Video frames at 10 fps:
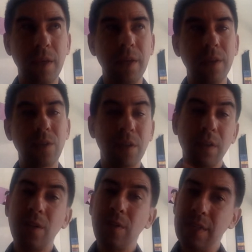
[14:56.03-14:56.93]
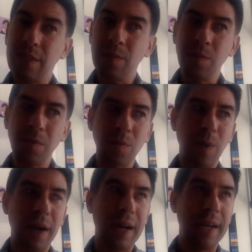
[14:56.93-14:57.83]
So the third reason
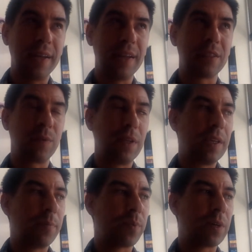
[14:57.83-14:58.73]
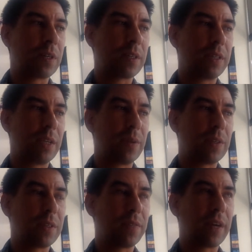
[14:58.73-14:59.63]
why it's really important to
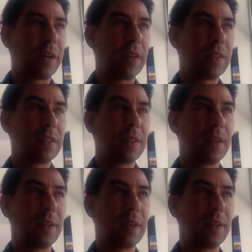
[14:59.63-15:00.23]
sequence the virus